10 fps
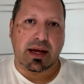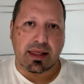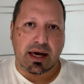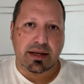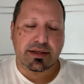a
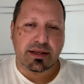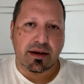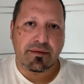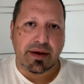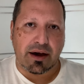lot of
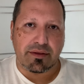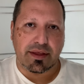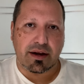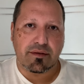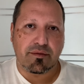stuff
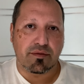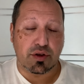out there